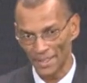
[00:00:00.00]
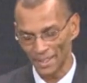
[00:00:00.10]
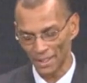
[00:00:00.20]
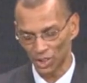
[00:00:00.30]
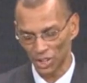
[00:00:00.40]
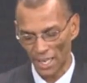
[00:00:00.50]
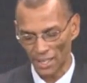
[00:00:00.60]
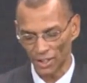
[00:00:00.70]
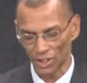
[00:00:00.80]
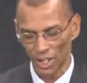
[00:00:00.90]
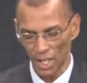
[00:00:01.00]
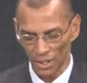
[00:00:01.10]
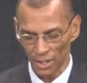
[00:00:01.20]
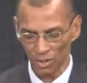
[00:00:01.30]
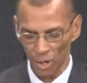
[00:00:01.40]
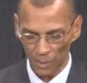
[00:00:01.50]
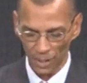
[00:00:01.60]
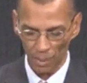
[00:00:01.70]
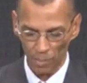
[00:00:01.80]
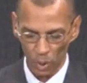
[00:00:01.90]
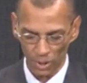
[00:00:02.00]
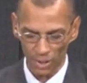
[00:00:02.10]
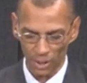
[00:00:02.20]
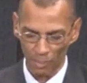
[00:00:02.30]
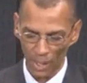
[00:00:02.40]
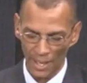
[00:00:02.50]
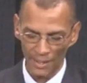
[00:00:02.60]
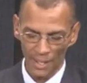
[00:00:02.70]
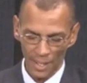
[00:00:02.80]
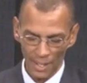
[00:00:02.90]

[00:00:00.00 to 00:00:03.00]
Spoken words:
a challenge, disrupting important supplies